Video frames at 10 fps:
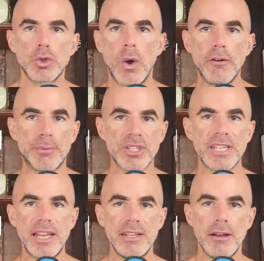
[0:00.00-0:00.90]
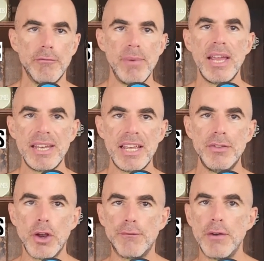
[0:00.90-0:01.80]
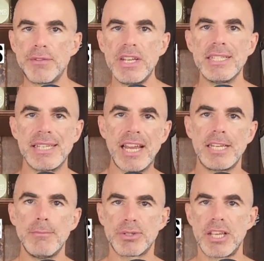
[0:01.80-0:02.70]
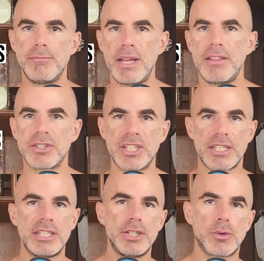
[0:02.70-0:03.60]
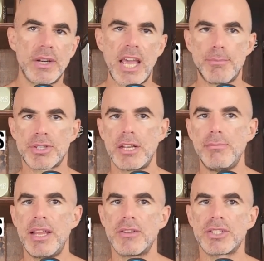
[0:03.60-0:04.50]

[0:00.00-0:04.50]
12% of men in their 50s, 19% of men in their 60s, 28% of men in their